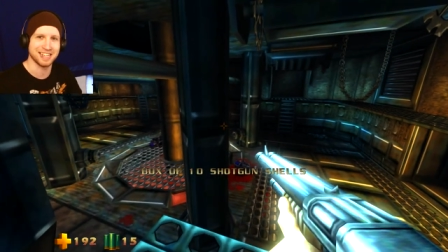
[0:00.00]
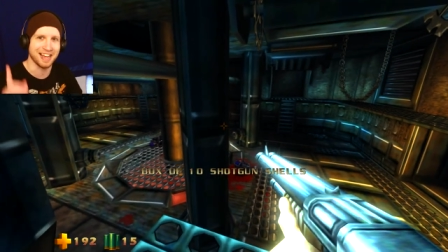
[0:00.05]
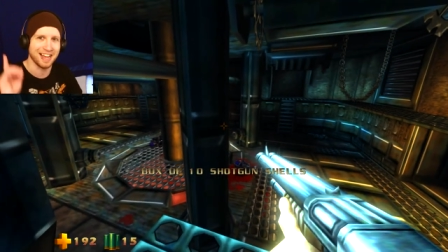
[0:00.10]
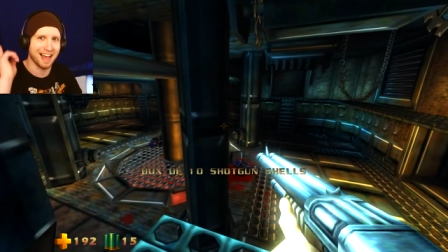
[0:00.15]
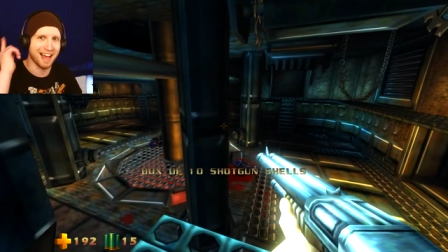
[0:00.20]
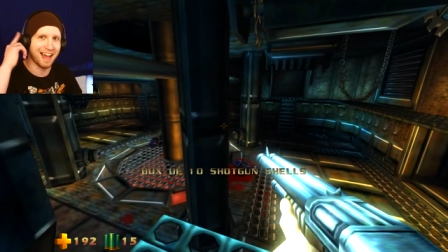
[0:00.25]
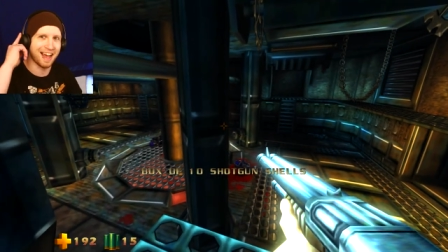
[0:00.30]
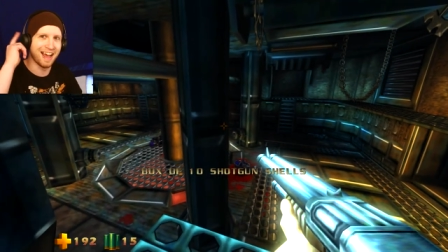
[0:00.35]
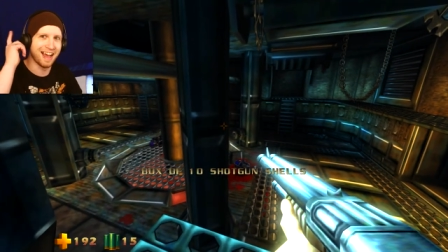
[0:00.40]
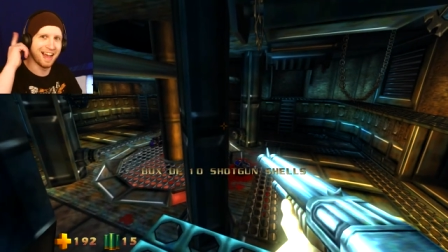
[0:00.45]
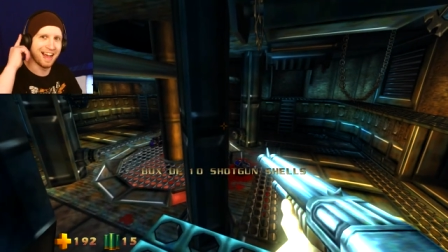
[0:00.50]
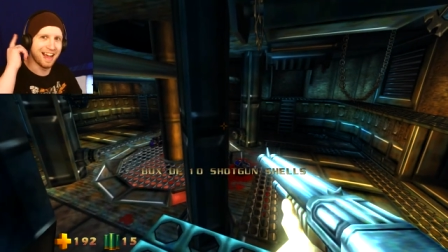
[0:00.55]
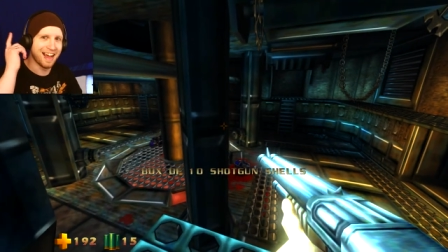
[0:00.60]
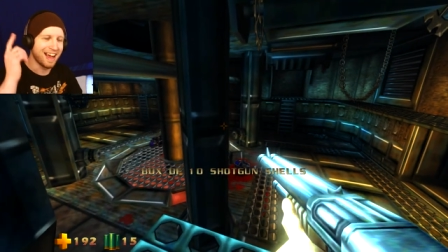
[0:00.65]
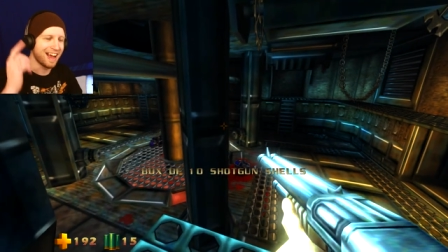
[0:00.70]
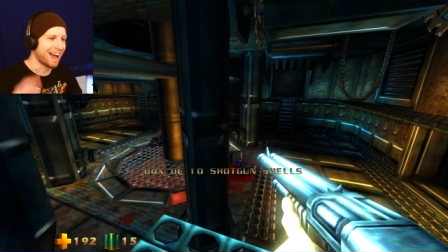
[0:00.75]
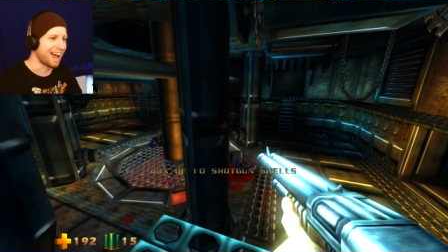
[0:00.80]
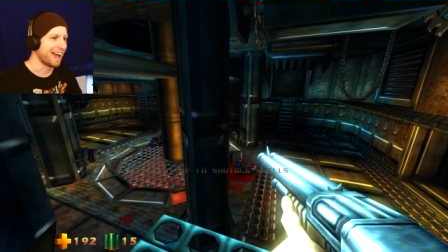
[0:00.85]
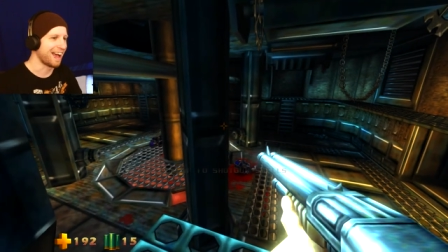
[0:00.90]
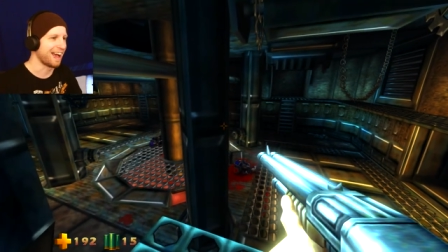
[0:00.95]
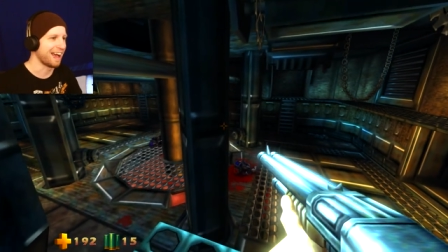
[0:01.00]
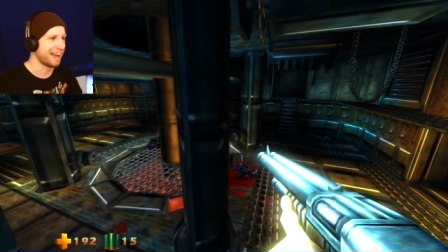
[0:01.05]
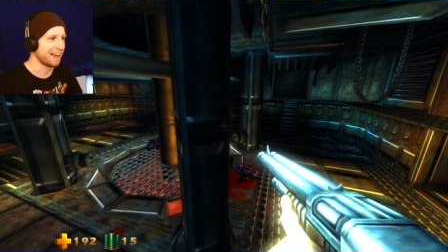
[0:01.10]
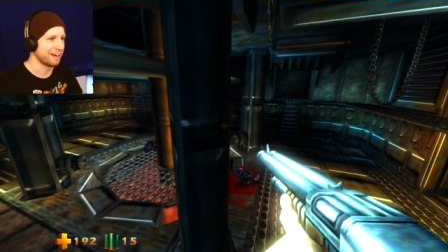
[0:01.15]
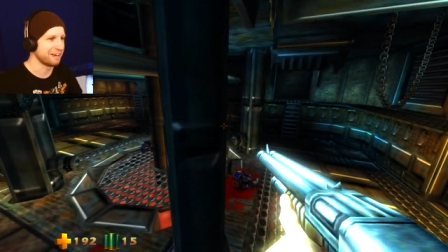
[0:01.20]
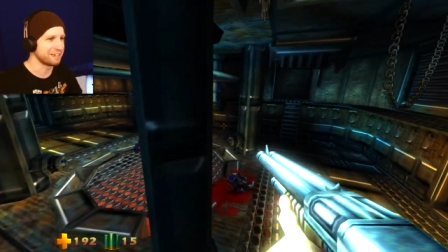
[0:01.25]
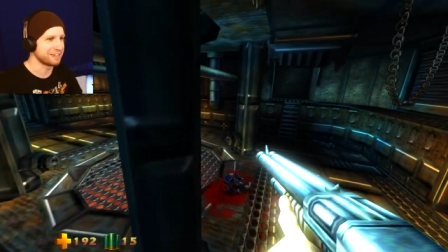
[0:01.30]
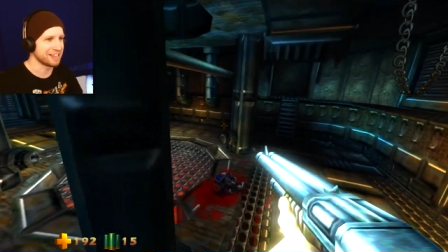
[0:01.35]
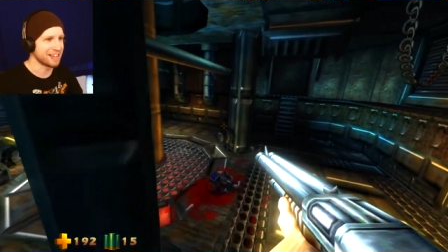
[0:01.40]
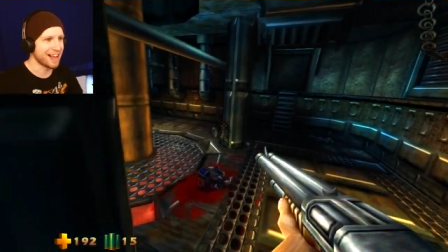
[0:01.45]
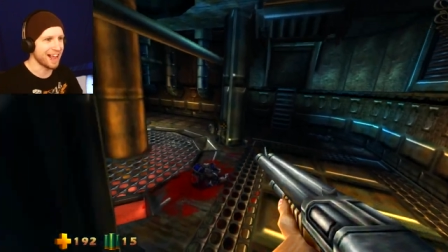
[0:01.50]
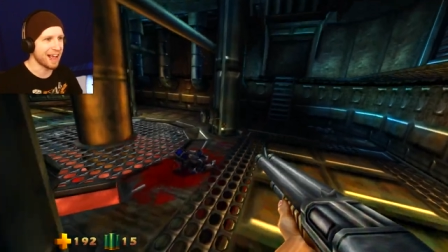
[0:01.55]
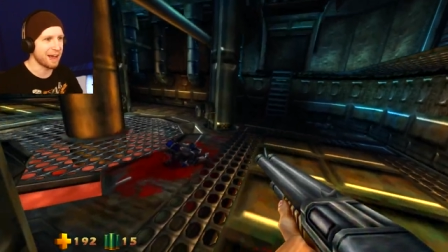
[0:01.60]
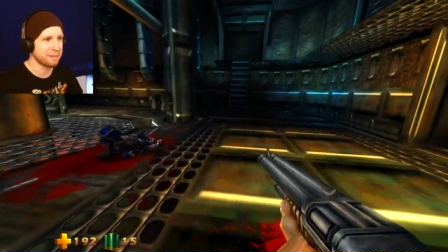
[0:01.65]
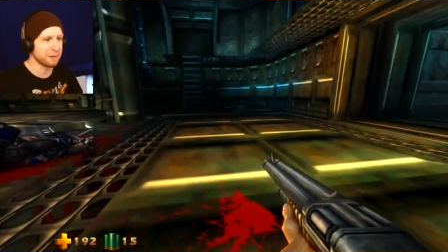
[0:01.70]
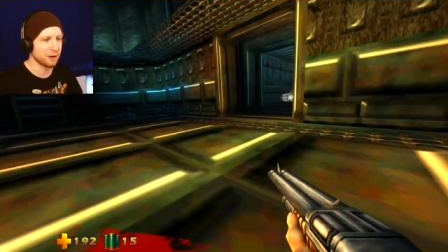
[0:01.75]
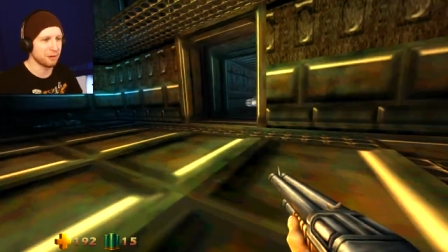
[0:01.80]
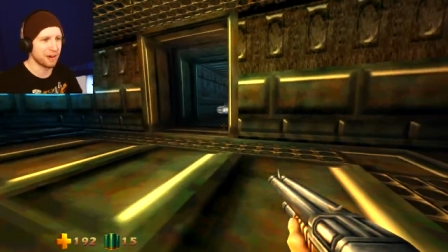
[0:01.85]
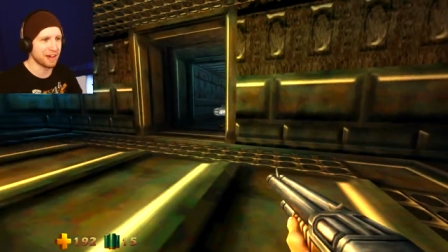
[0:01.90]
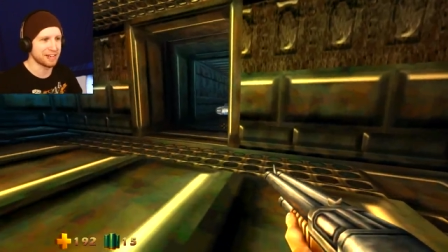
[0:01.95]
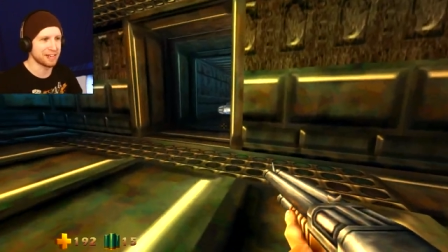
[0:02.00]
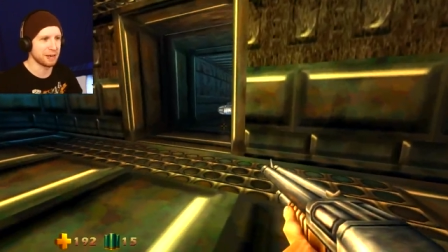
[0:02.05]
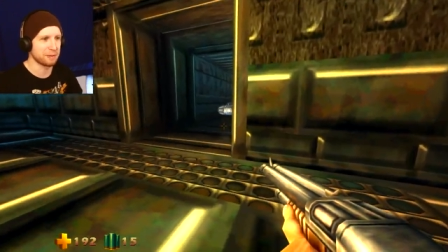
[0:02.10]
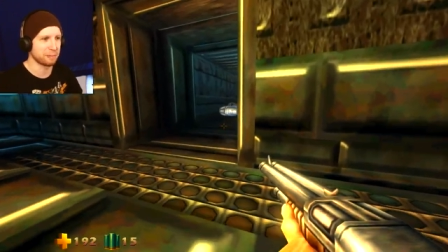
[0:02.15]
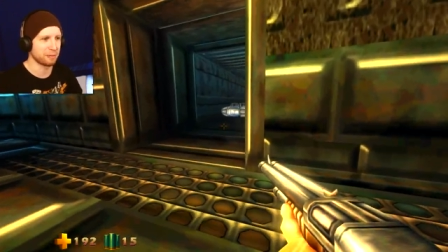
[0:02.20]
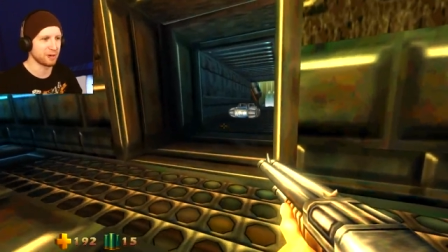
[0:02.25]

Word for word: Uh, I heard the ammo end up